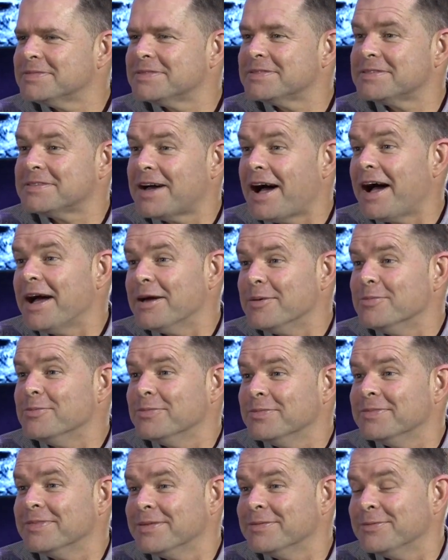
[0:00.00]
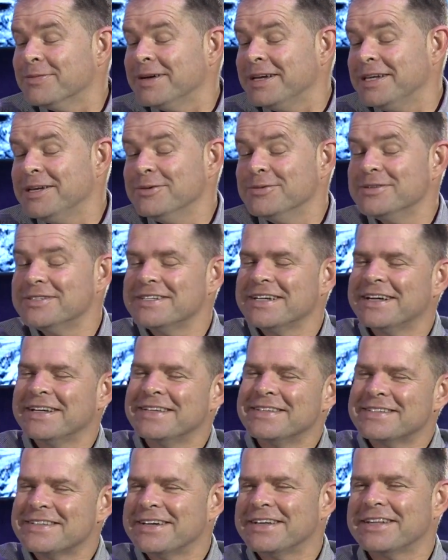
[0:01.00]
time when he was here
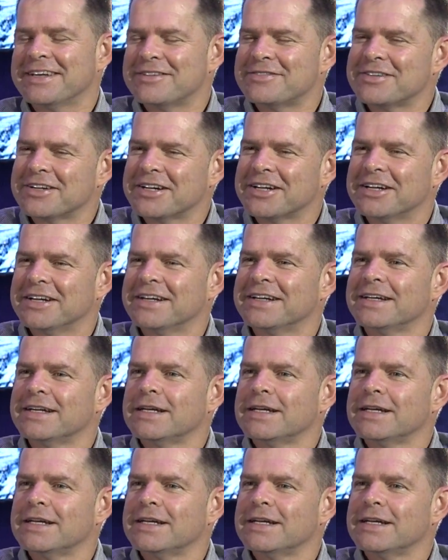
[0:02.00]
in South Africa.